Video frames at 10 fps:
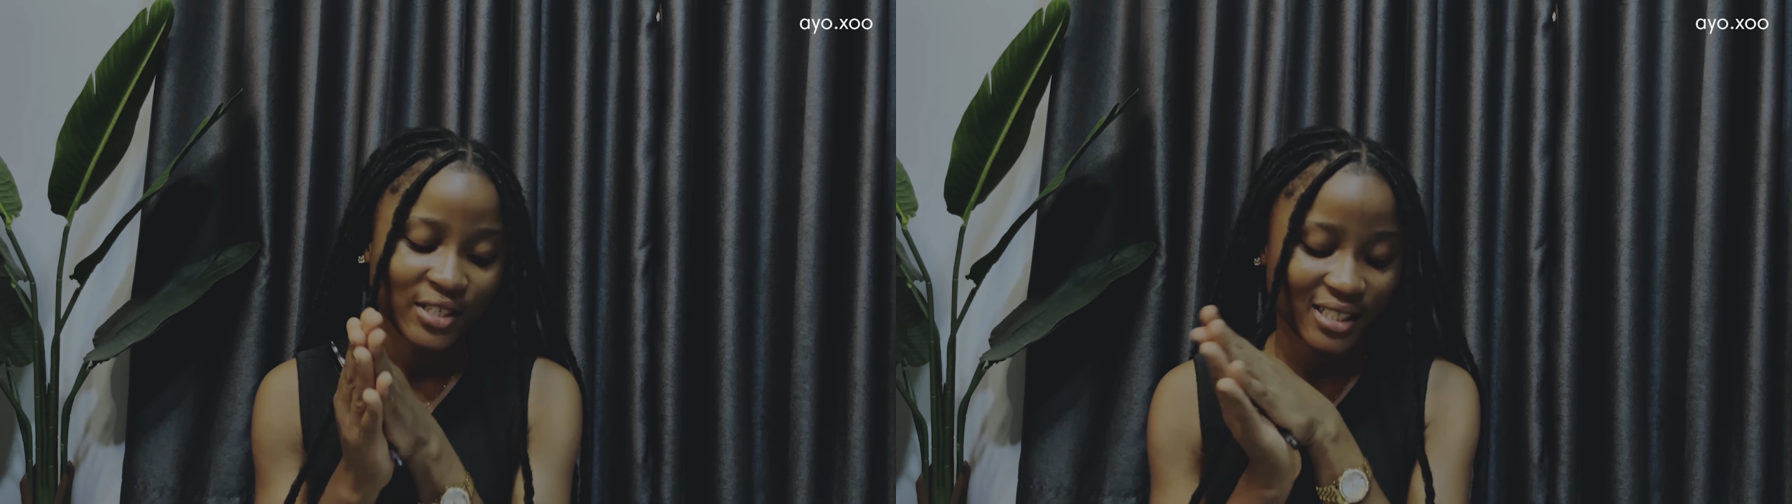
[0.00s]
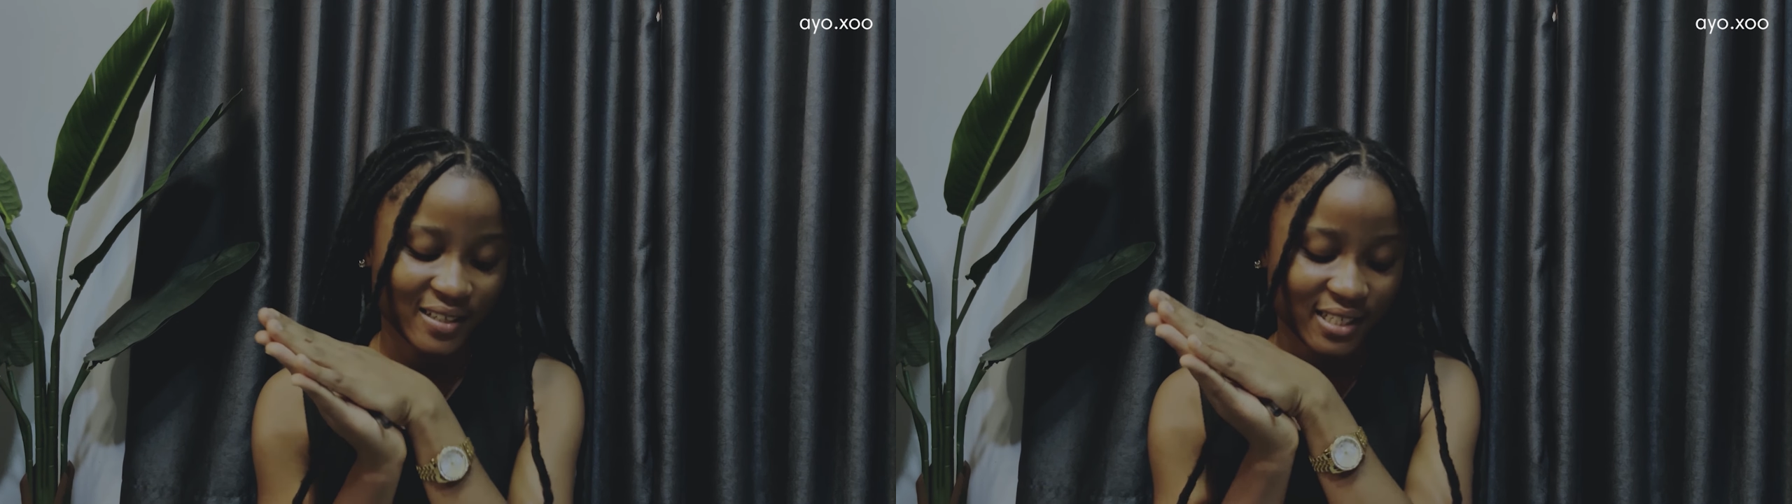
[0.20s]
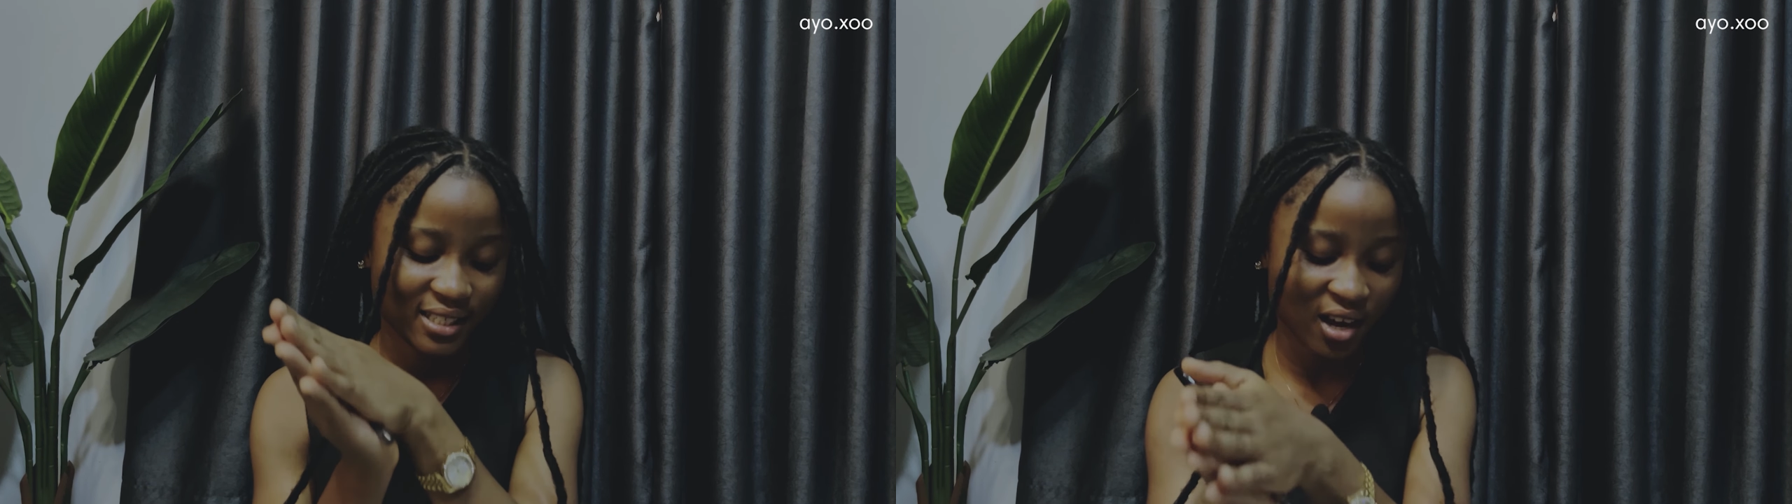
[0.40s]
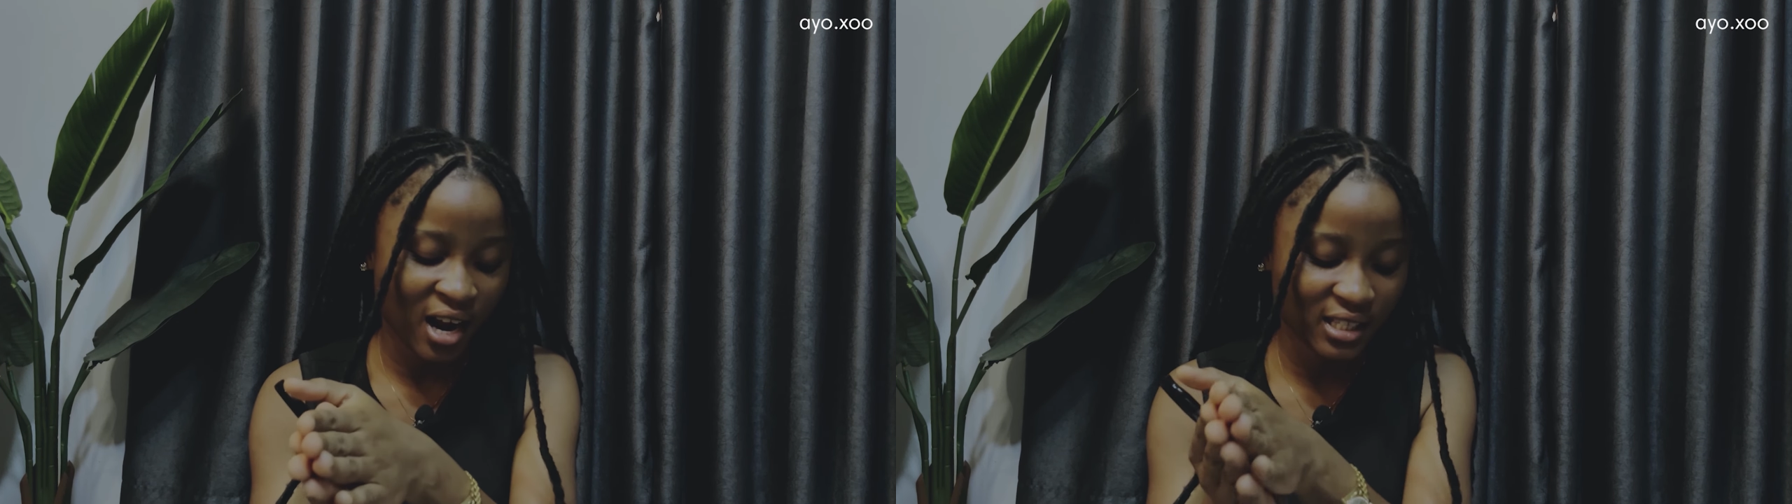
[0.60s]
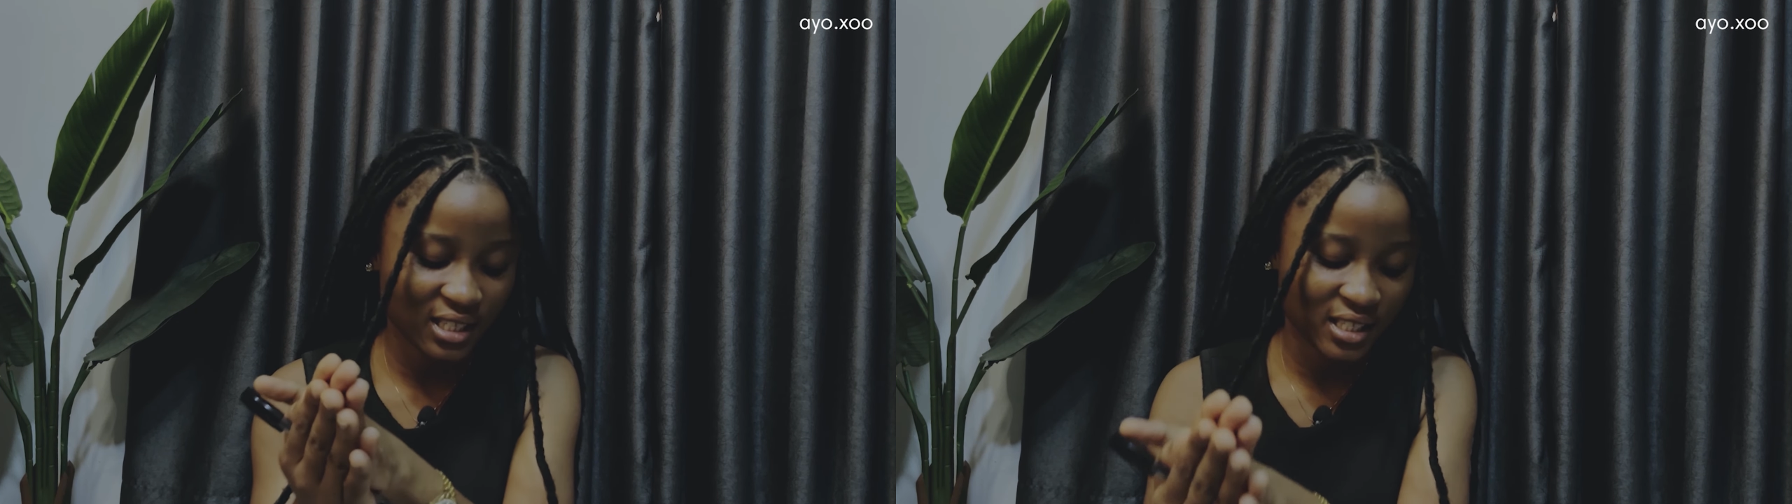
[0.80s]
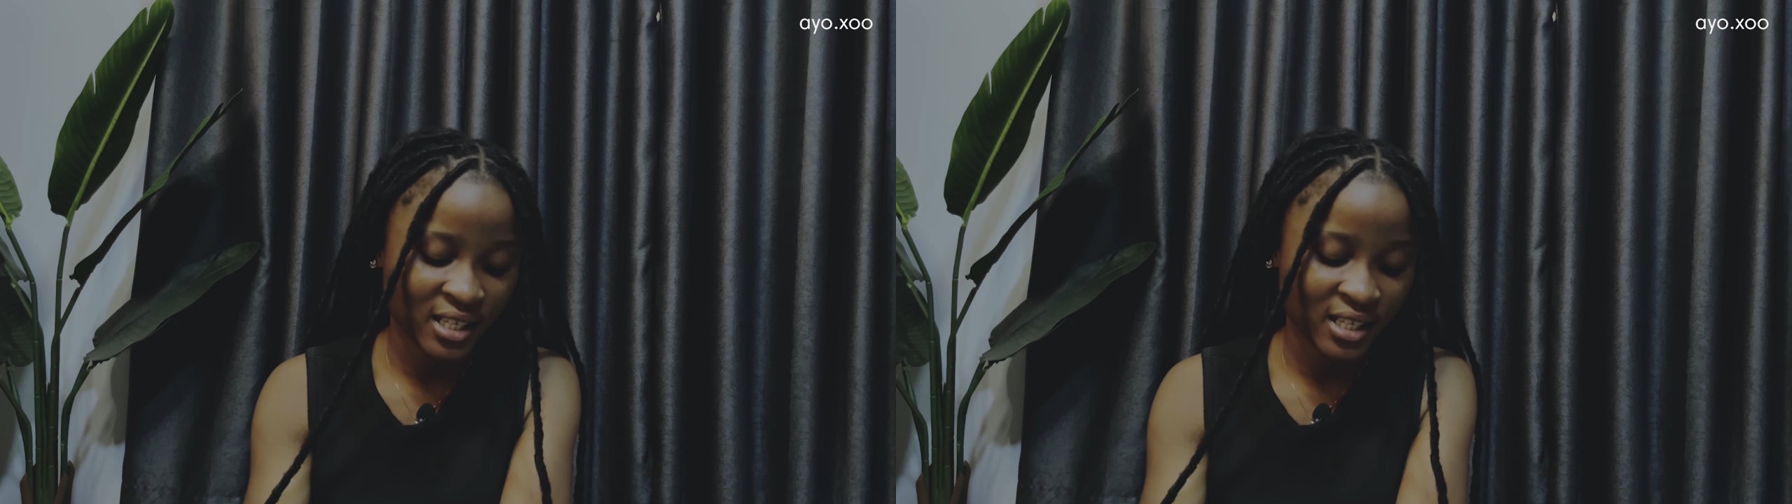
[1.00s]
So there is that.